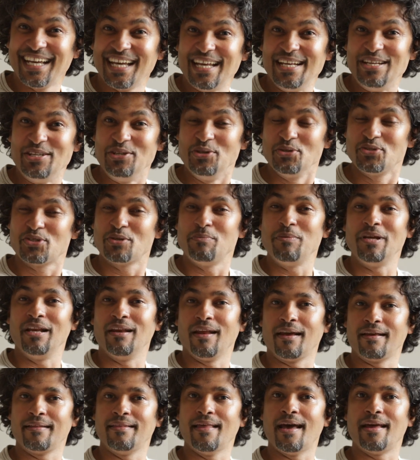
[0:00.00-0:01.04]
It used to be
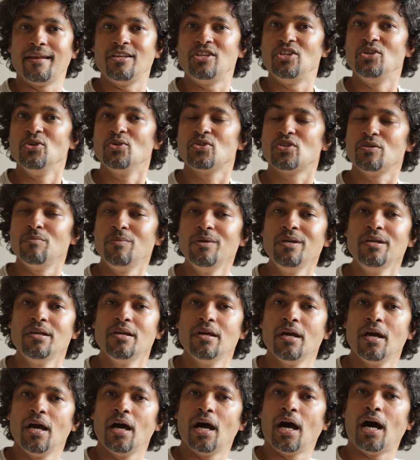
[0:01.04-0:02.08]
like that. It used to be
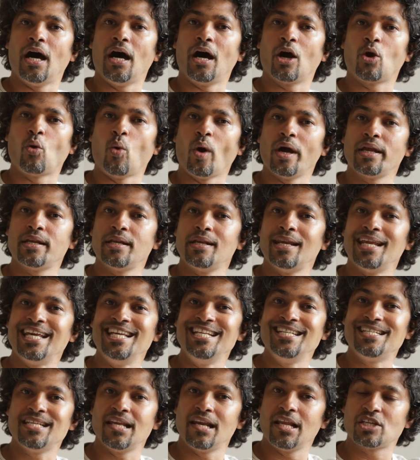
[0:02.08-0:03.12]
quite an
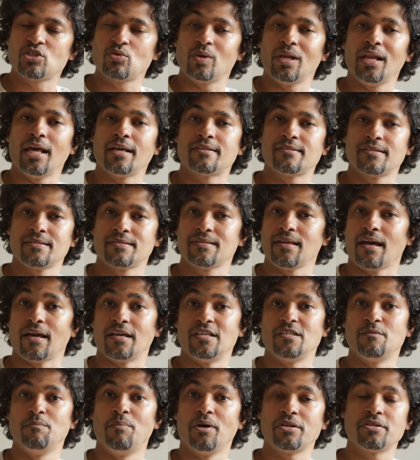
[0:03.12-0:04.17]
intellectual
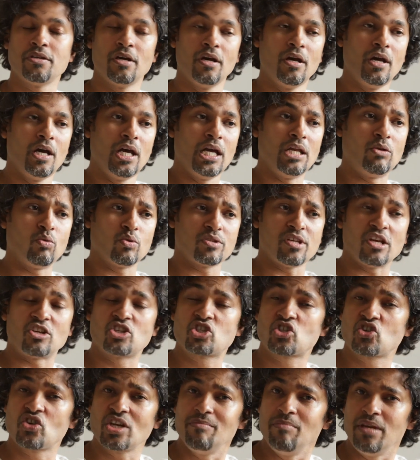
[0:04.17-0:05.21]
exercise, but it was
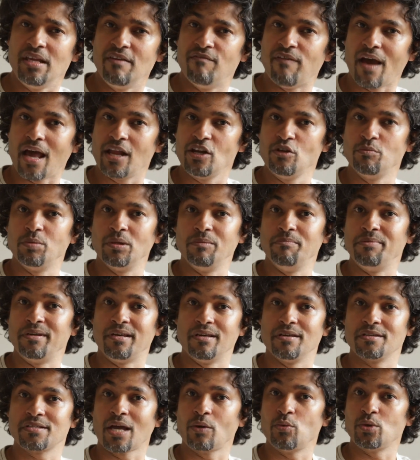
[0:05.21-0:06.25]
extremely valuable
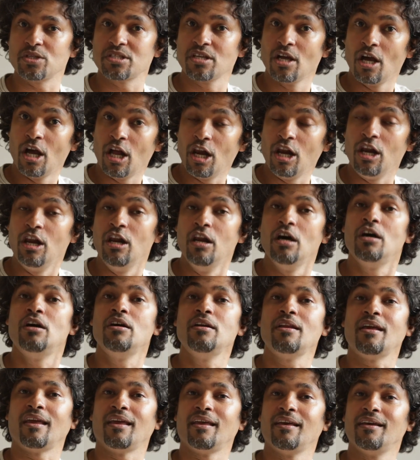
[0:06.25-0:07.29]
because I was
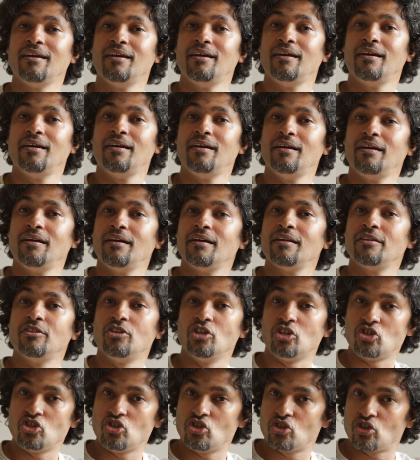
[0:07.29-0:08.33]
learning
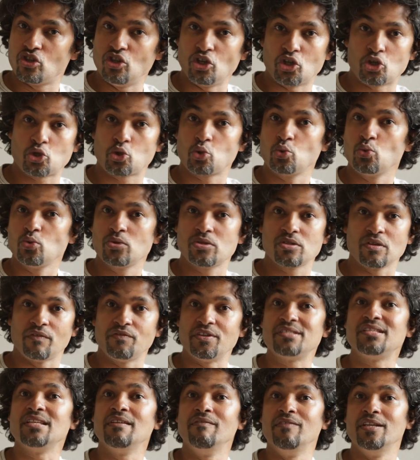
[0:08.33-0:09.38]
the truths of
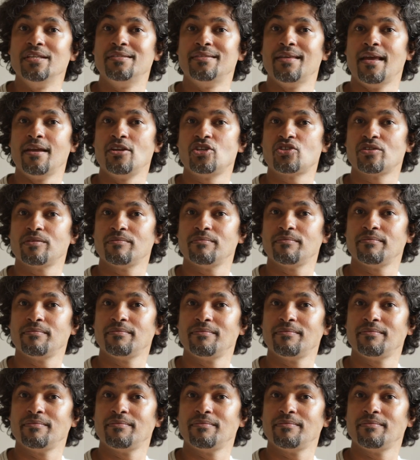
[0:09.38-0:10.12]
the civilization.